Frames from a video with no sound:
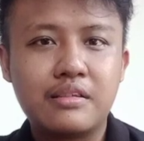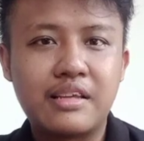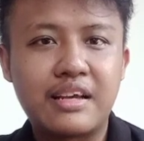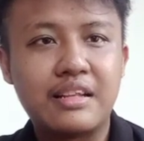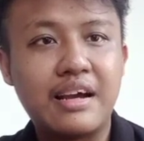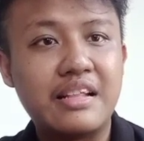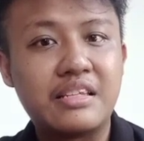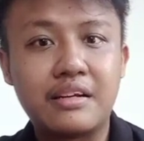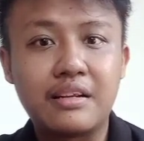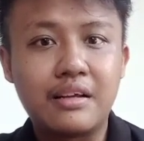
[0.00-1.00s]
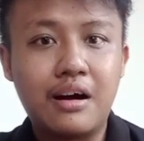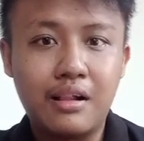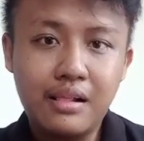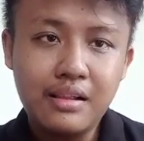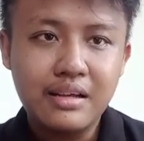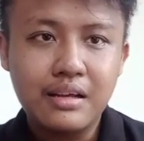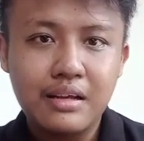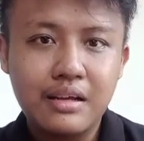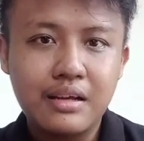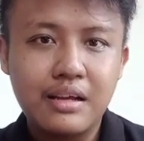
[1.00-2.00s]
checked the answer all?
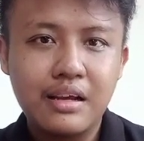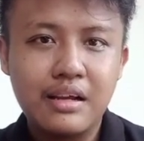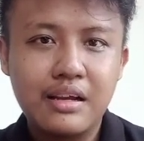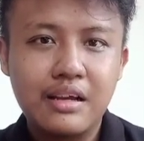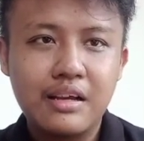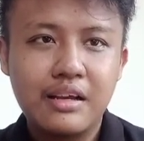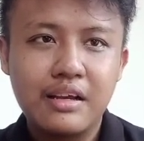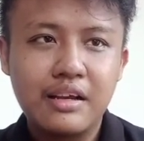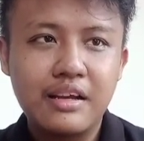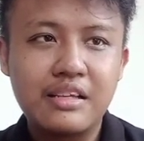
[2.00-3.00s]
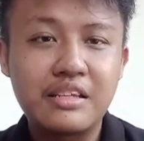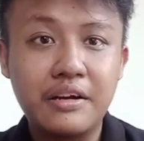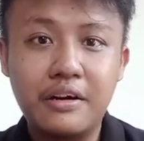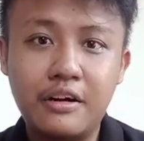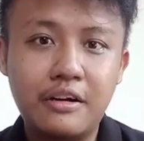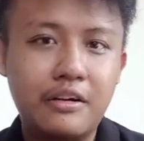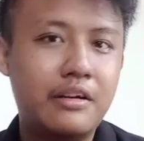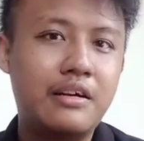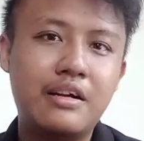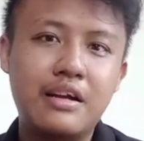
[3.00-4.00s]
Is your